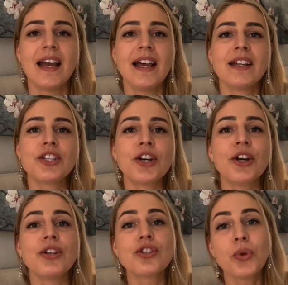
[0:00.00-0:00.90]

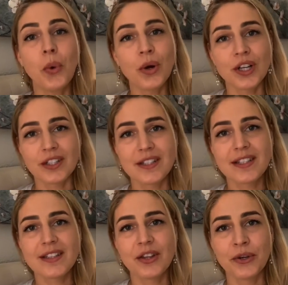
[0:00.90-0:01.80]
turn
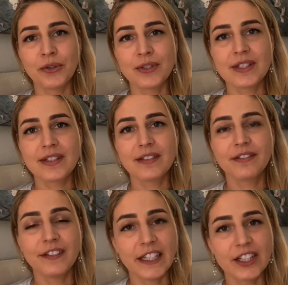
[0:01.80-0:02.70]
towards those
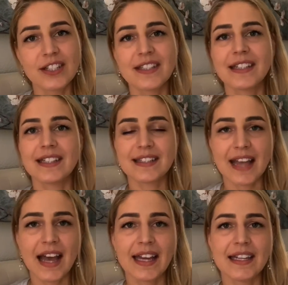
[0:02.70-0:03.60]
fears and
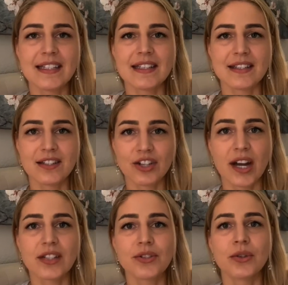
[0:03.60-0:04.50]
anxieties and
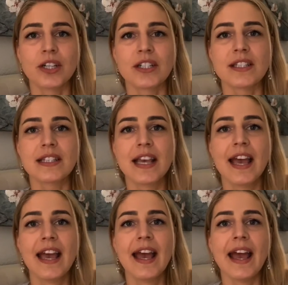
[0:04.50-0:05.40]
stressors,
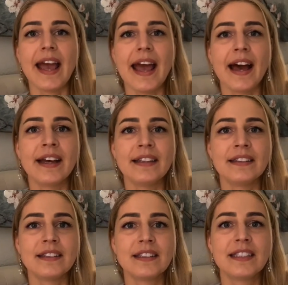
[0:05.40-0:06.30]

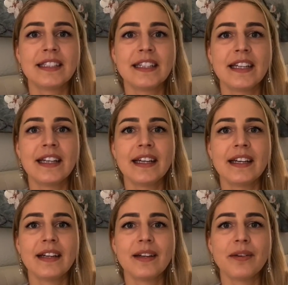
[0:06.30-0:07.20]
and
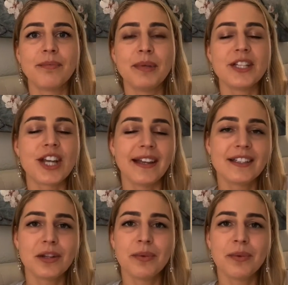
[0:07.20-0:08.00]
be gentle with